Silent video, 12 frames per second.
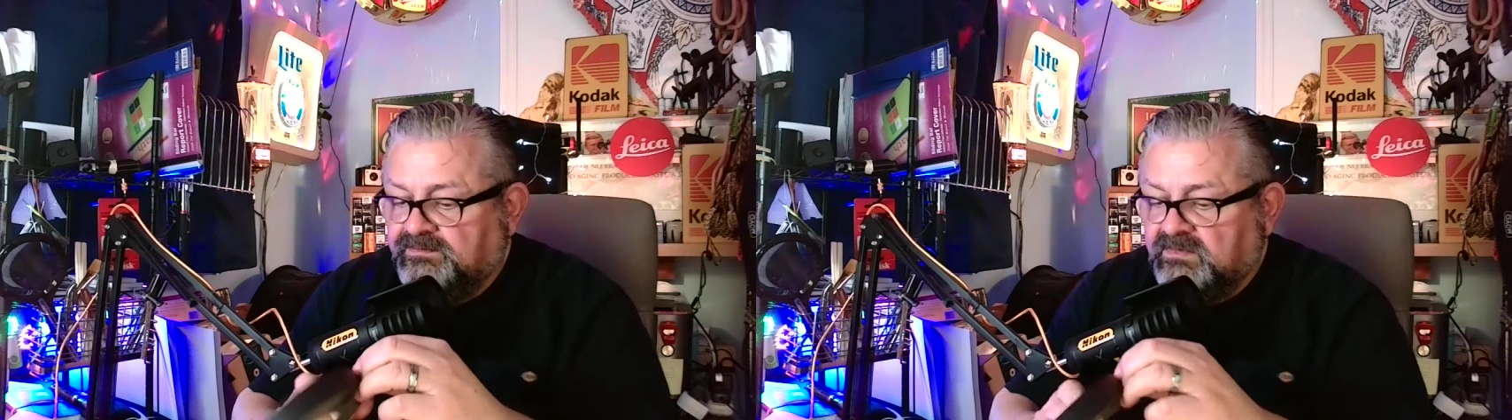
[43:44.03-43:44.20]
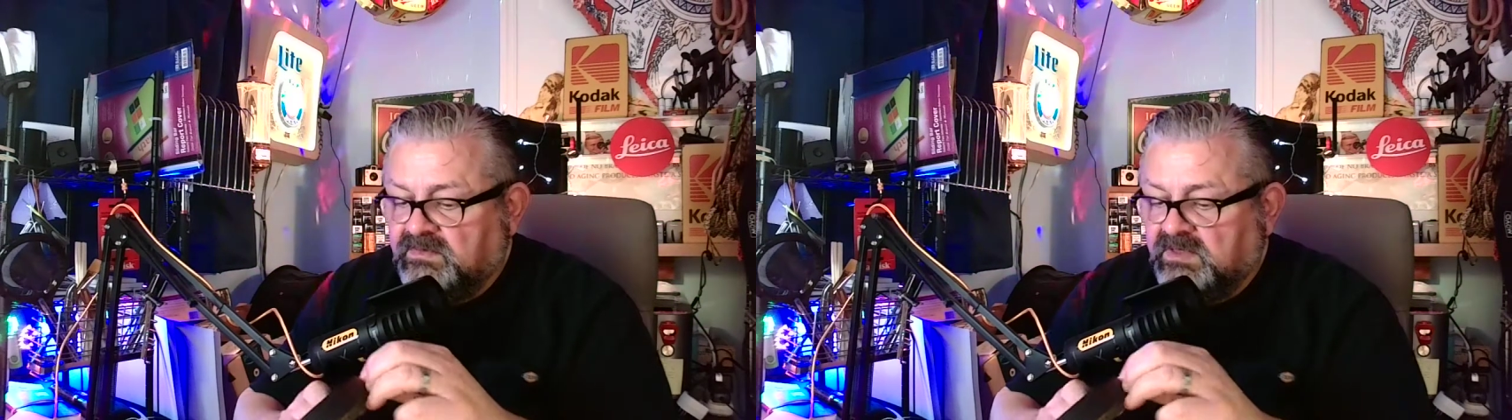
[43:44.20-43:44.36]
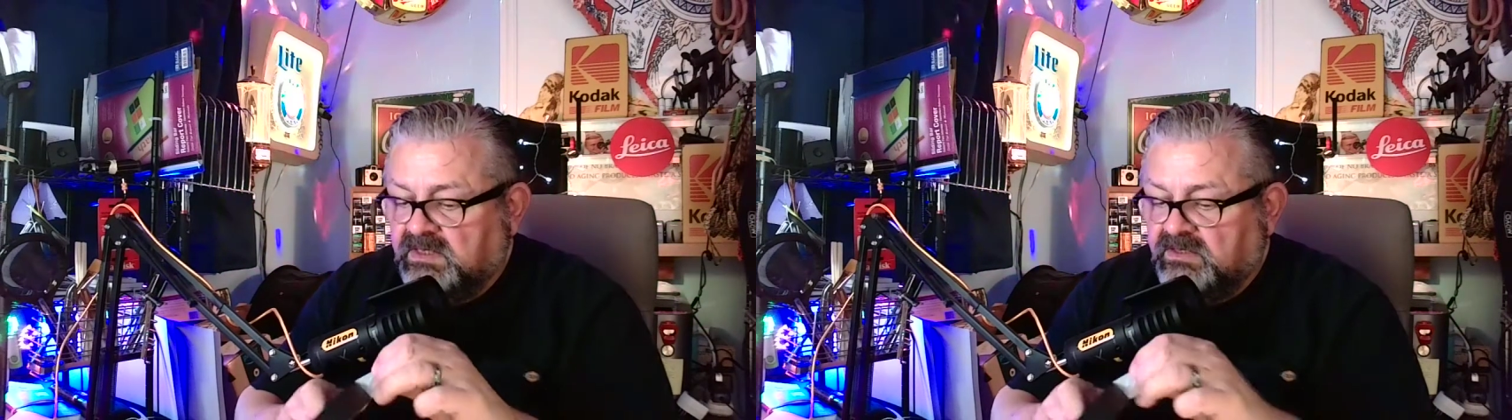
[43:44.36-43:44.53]

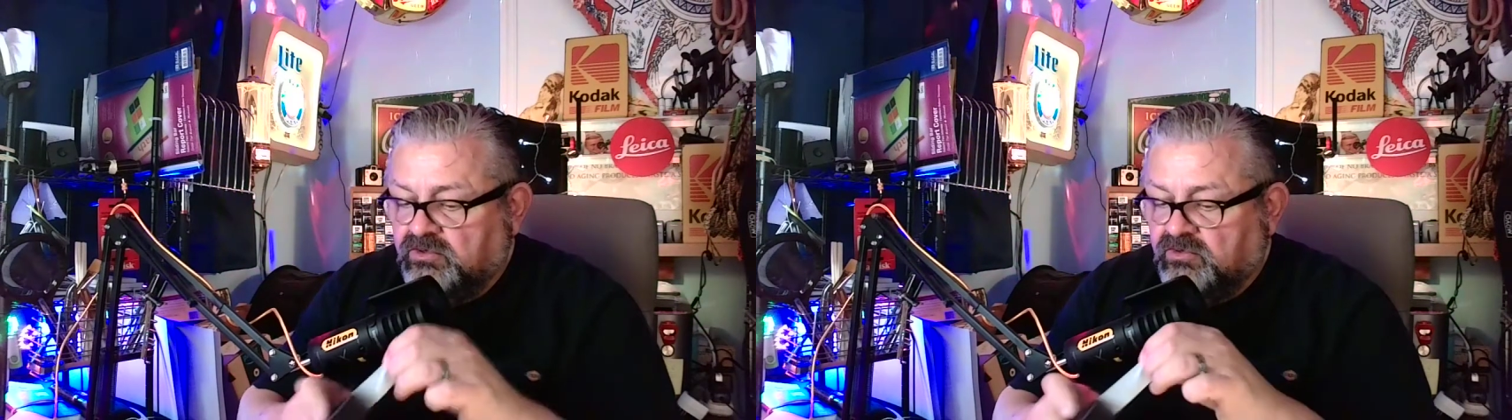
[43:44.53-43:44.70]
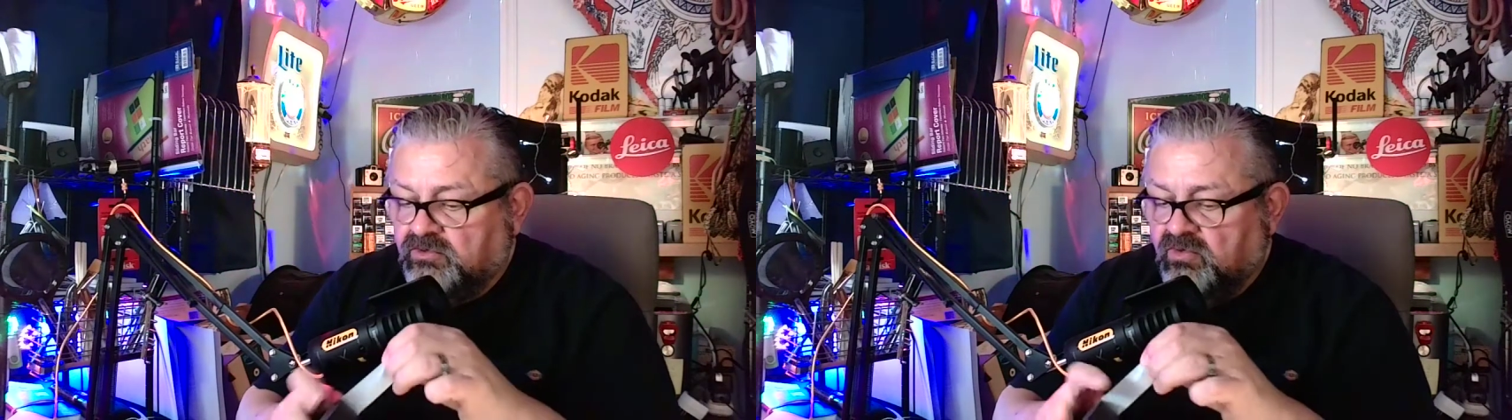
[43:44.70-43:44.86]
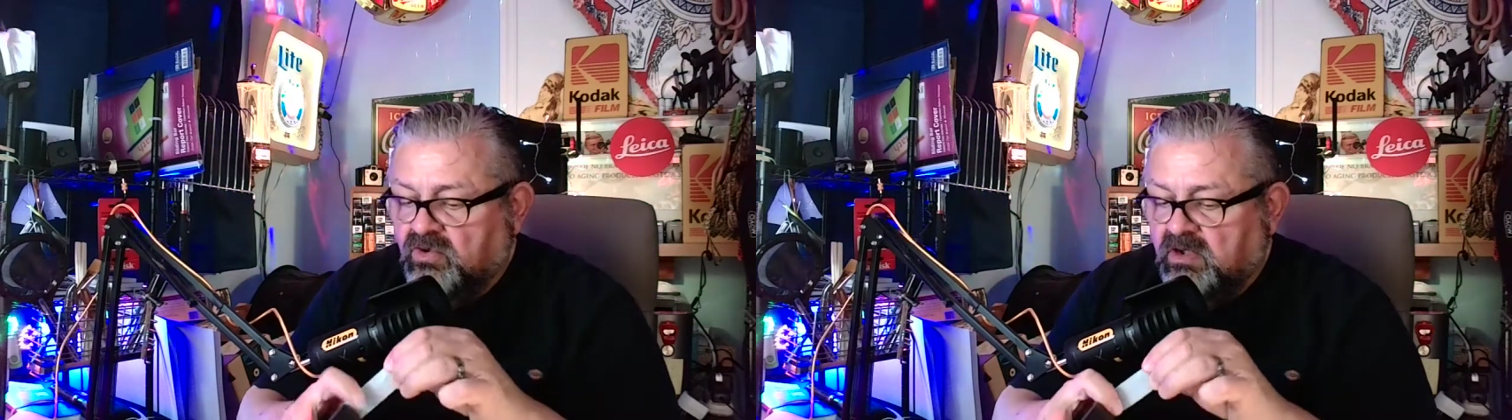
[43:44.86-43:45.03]
it's
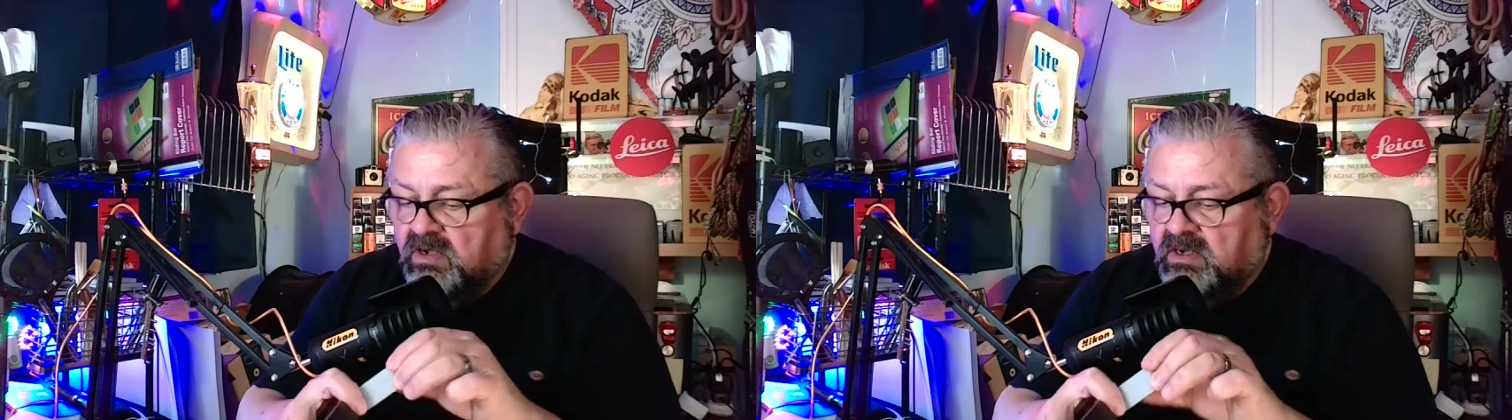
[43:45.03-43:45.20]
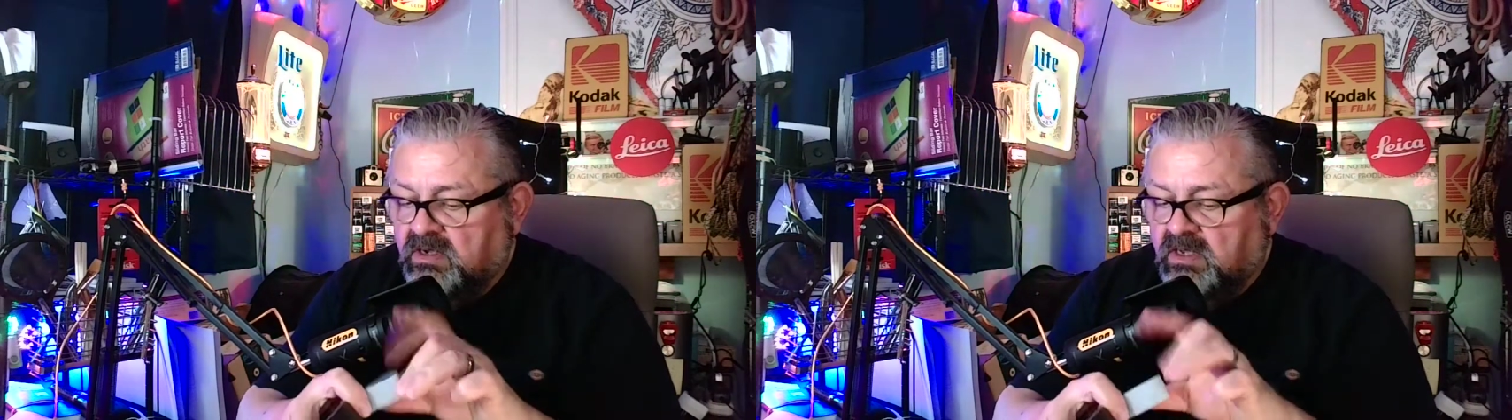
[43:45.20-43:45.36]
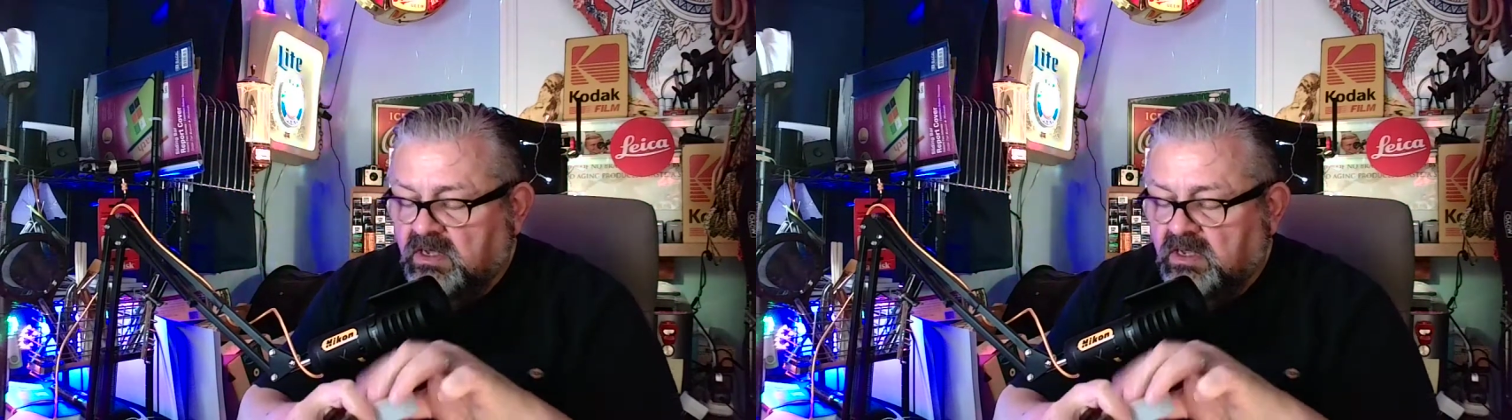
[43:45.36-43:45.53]
strong,
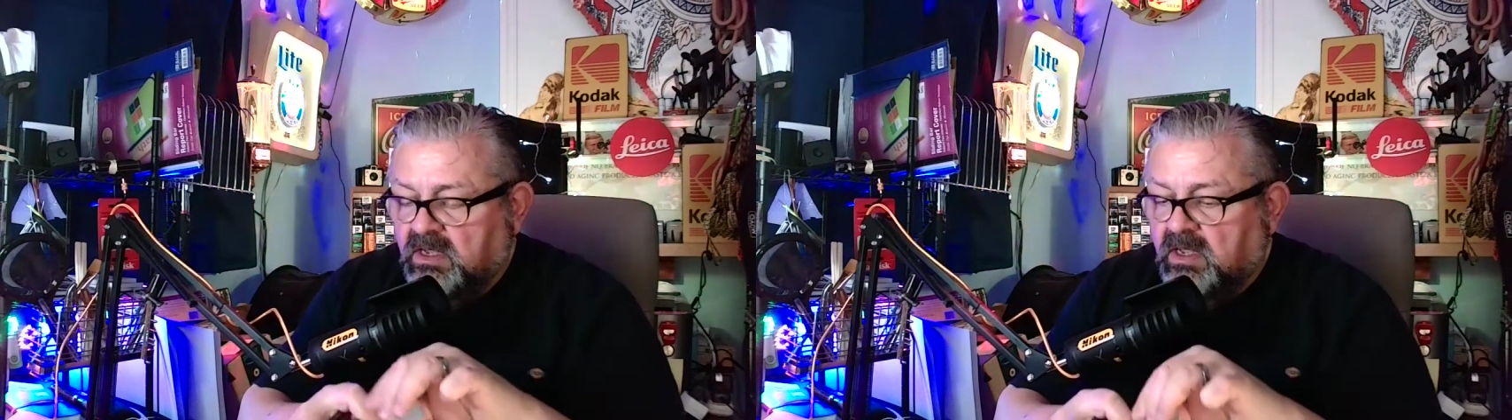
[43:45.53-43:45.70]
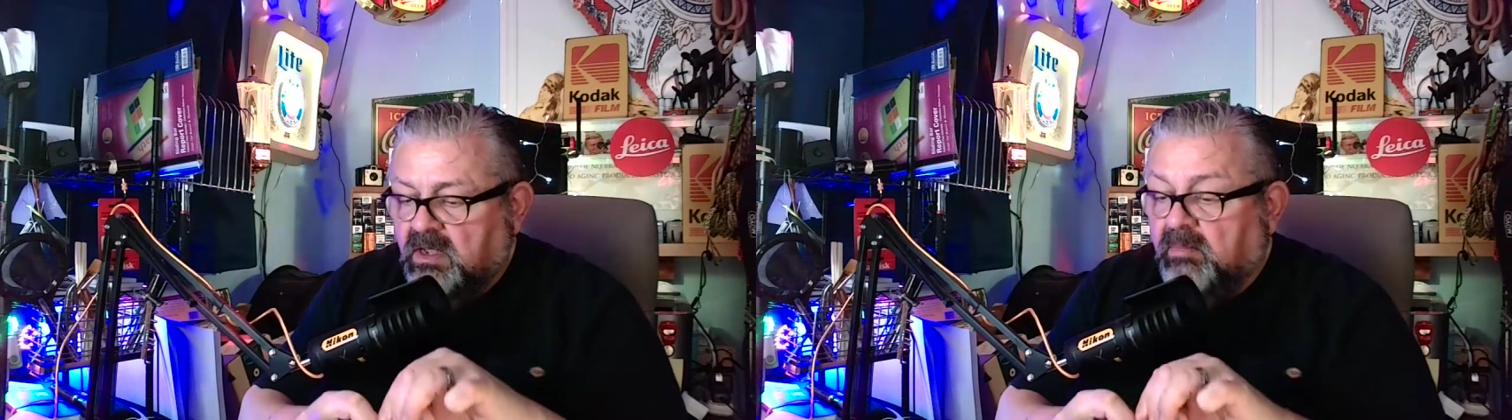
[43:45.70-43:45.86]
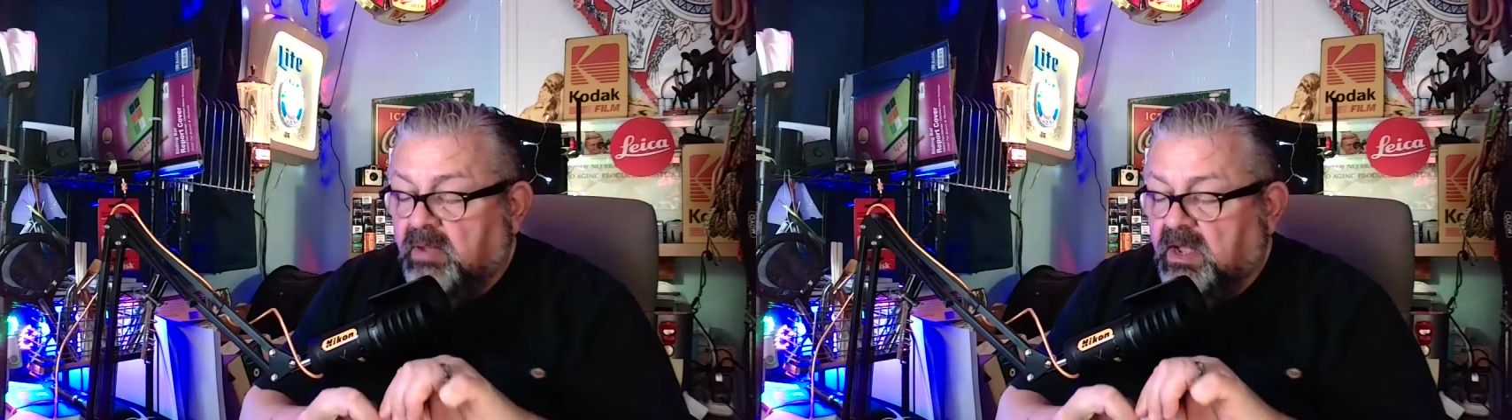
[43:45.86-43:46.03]

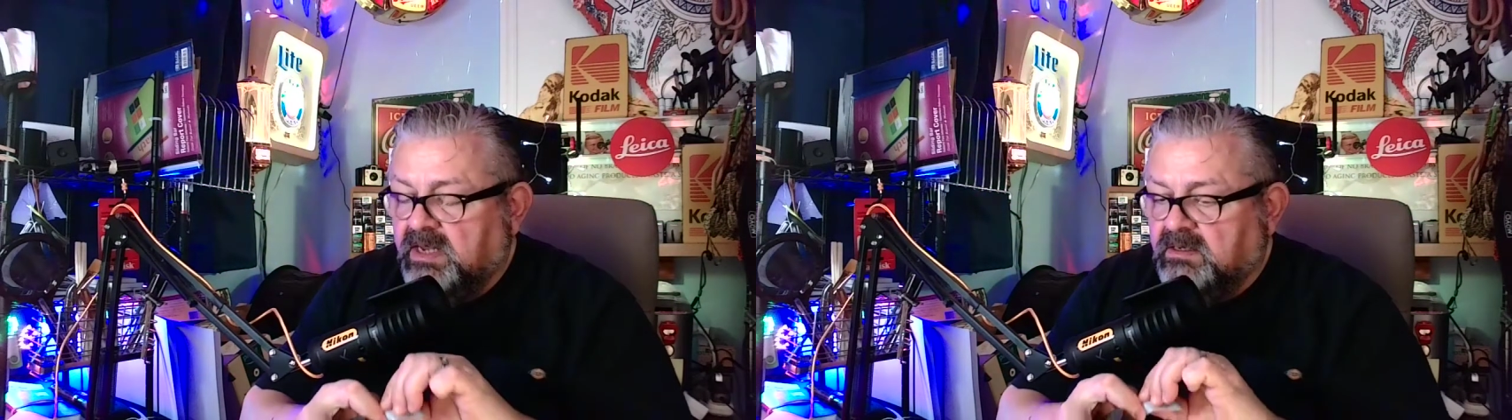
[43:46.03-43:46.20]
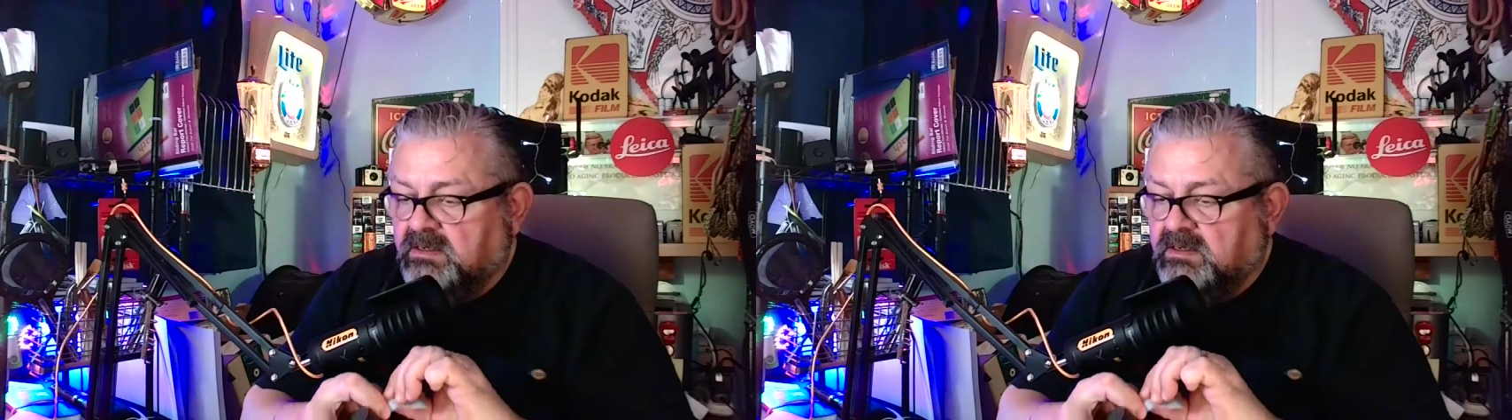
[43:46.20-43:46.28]
but